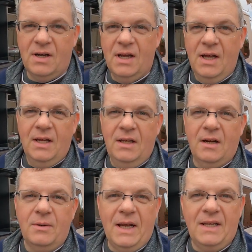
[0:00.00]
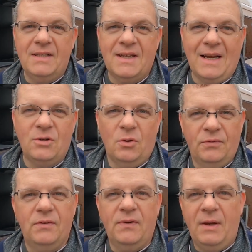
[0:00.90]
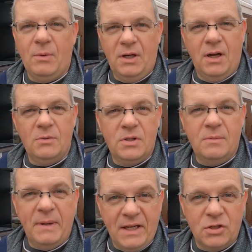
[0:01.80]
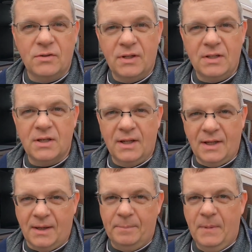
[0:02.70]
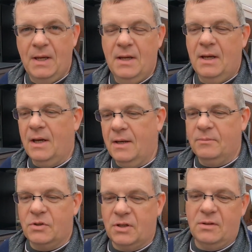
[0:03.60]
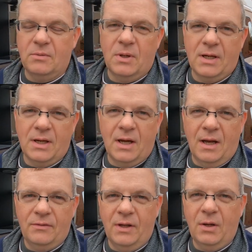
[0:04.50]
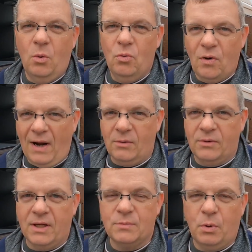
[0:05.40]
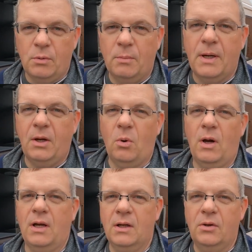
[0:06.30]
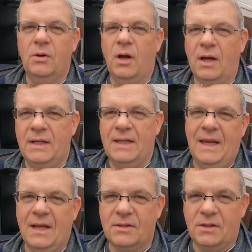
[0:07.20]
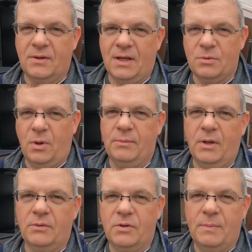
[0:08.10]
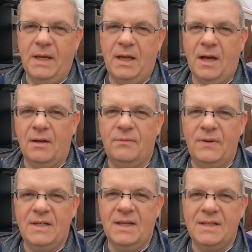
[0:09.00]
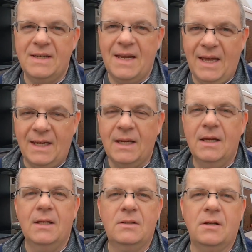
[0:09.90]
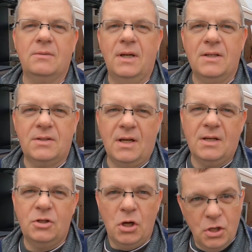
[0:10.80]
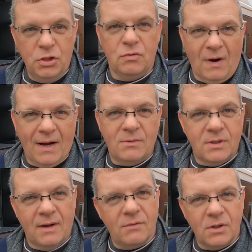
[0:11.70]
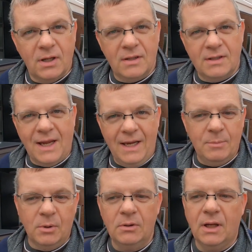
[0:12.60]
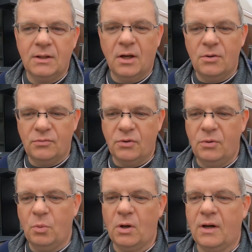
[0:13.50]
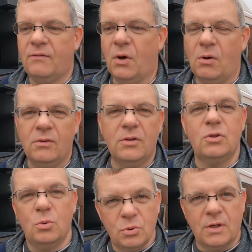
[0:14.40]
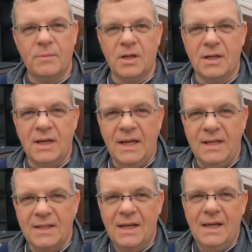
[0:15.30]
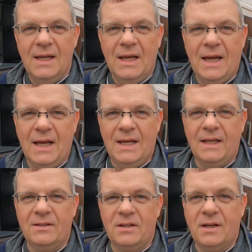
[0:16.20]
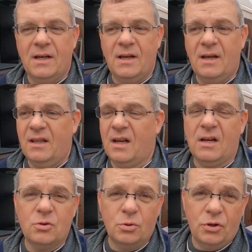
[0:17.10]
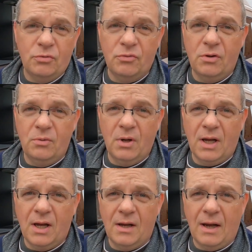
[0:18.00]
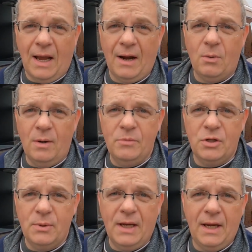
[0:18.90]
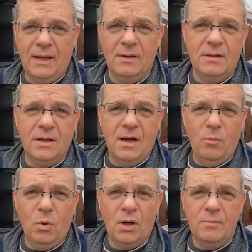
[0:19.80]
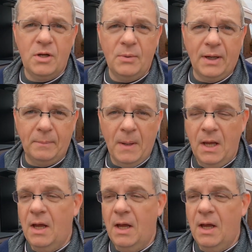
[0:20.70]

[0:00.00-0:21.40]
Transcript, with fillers: uh, you know getting sand off your feet when you go to the beach and things like that um, so uh, I think all round that's probably quite a good idea so that's what I'm going to be fitting today so let's turn you round have a look at the table and go through what I've got the tools I'm going to need and uh, and then I'll talk you through uh, how I'm doing it and uh, and what I'm doing